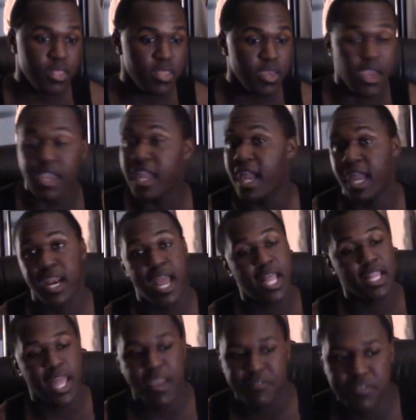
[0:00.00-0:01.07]
again,
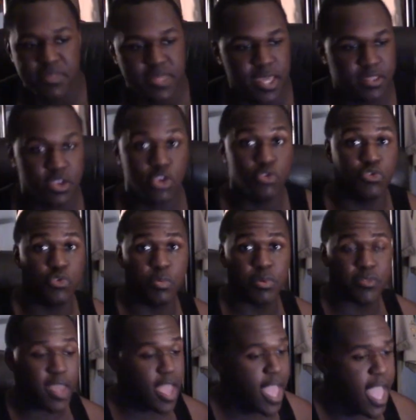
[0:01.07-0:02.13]
I'll have to thank the
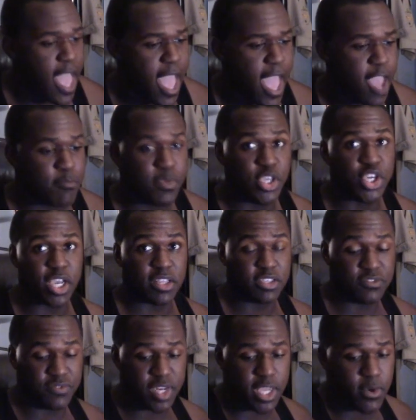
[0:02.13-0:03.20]
YouTuber that had me check
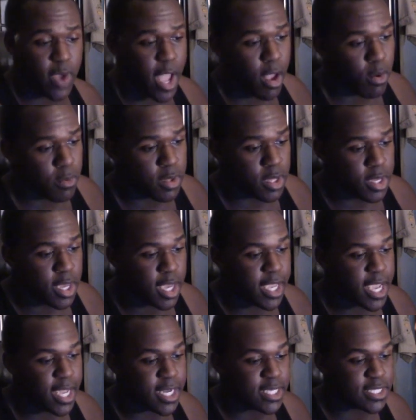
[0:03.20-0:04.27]
this video out.
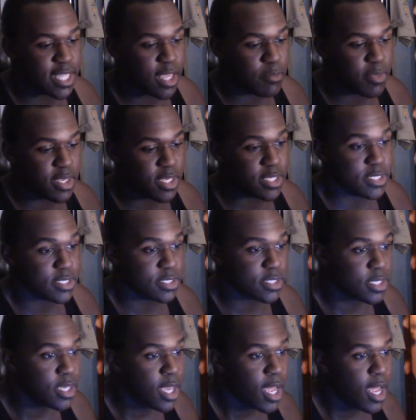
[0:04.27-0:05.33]
Again, his name is
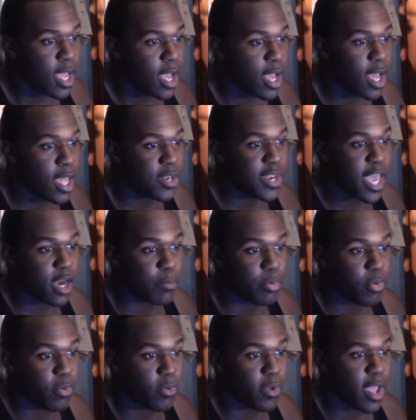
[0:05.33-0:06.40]

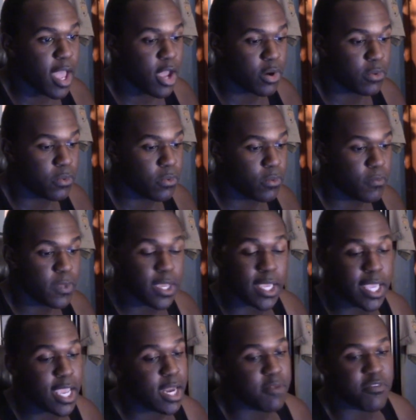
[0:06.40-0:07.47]
Natapol Kahanakul.
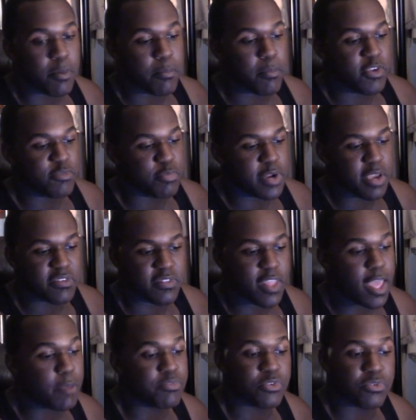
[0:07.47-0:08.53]
Again, if I'm mispronouncing
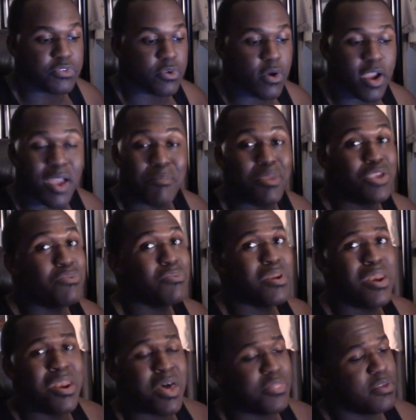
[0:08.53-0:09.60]
that, I'm so sorry. I mean,
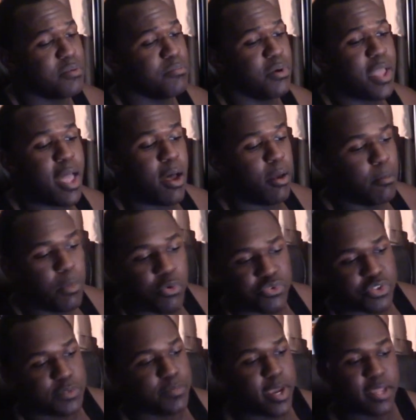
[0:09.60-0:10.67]
nothing but utmost
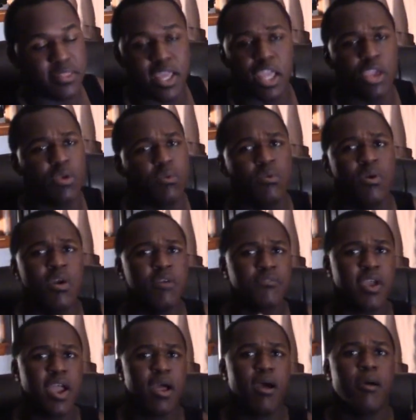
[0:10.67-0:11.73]
respect. Thank you for
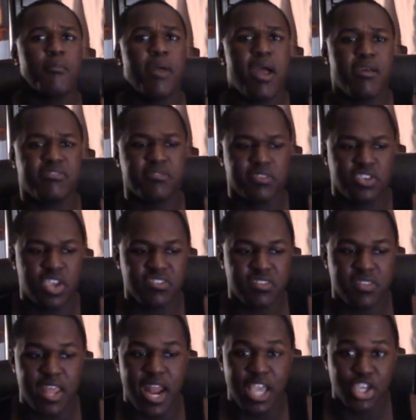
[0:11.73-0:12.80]

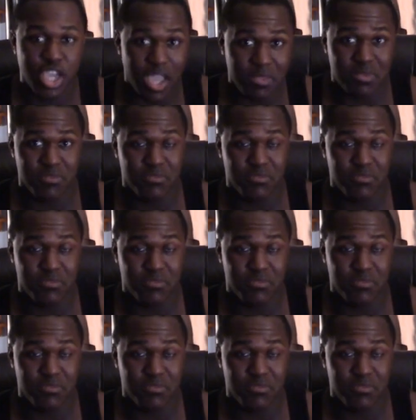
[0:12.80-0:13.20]
suggesting that I check out this